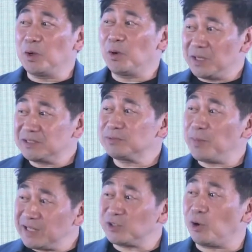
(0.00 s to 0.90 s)
You know, it's
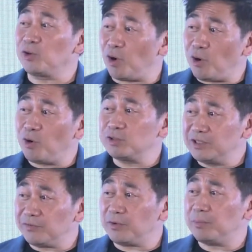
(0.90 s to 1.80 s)
based on all
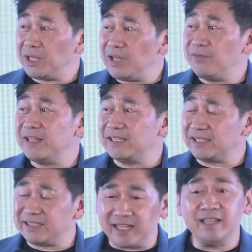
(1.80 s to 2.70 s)
the different PVs
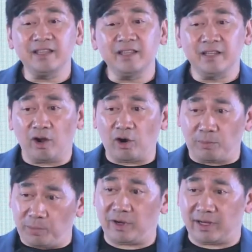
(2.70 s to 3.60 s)
that's in
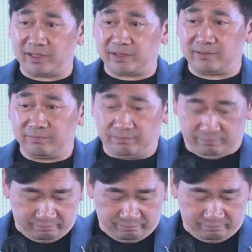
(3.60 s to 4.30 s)
our products.